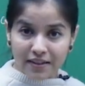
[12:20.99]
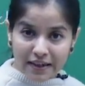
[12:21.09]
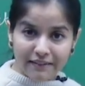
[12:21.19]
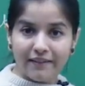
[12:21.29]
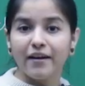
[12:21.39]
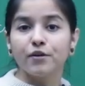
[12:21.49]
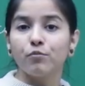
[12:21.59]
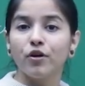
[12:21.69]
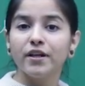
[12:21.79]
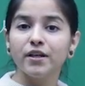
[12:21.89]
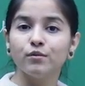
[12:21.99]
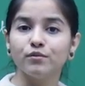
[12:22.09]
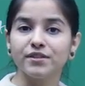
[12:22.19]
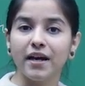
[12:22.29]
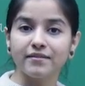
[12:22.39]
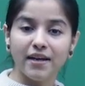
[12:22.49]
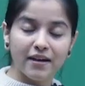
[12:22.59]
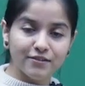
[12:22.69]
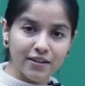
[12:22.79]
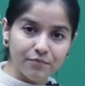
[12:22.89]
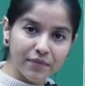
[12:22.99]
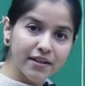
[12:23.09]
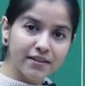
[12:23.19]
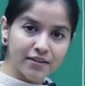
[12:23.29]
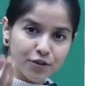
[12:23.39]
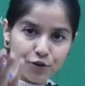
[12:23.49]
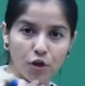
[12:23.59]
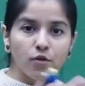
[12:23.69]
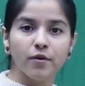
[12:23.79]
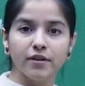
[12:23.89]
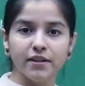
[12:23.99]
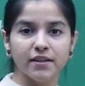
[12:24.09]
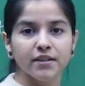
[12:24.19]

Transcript: entire body, which has actually built your body,